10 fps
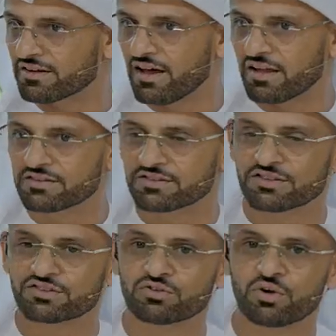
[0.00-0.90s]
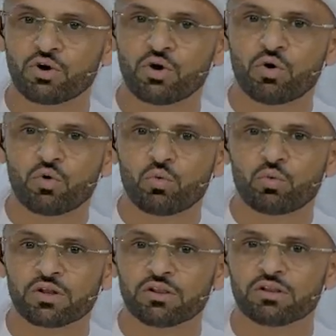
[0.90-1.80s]
Technologies,
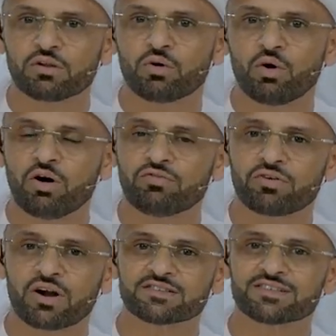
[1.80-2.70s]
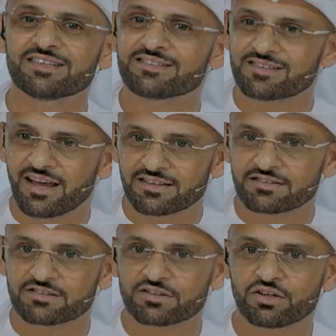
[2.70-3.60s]
will offer us
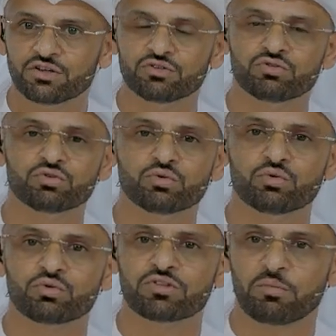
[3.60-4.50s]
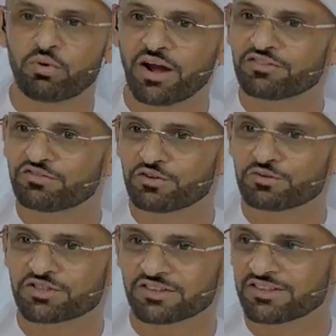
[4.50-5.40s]
insights into the bright
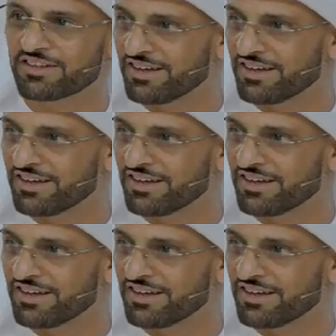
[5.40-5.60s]
future